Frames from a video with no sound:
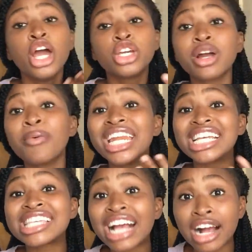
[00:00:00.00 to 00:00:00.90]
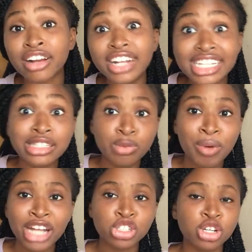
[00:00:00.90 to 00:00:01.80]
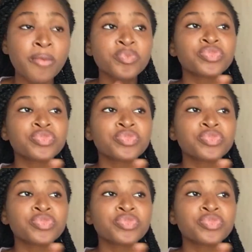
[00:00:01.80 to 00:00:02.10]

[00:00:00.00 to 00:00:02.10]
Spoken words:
You know, when they say calculate departure,